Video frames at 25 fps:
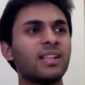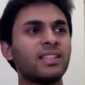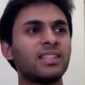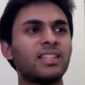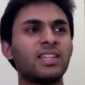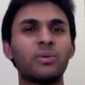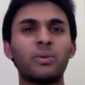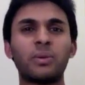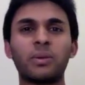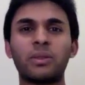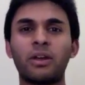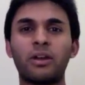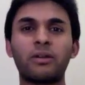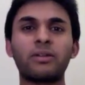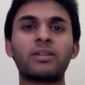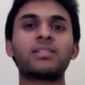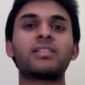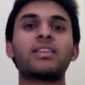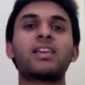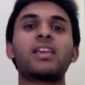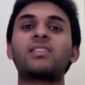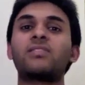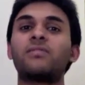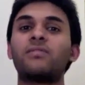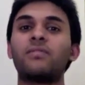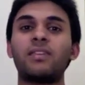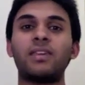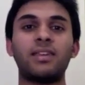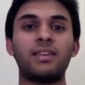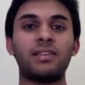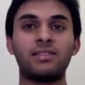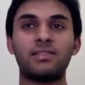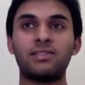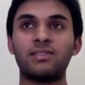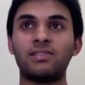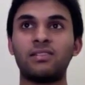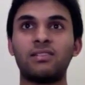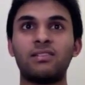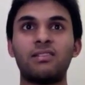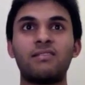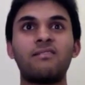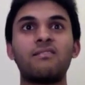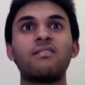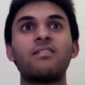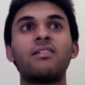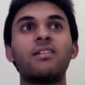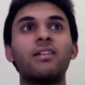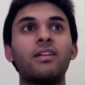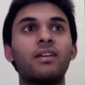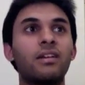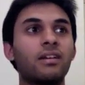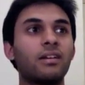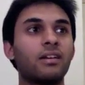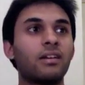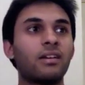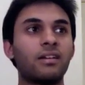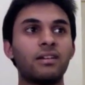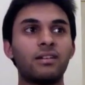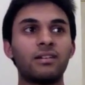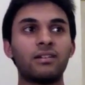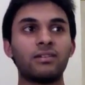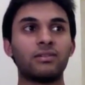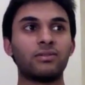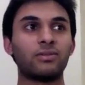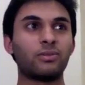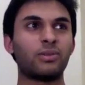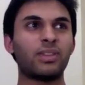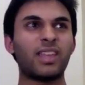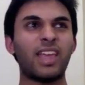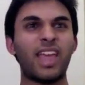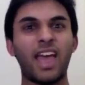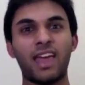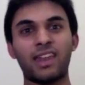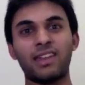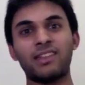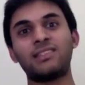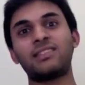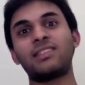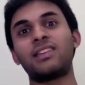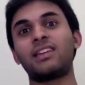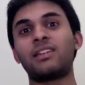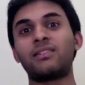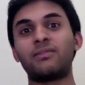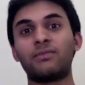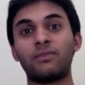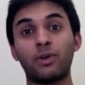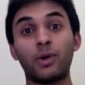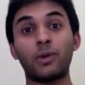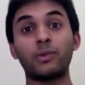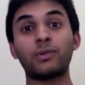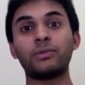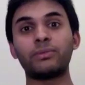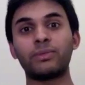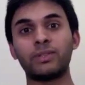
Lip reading: deal with RSS feeds and all the editing involved.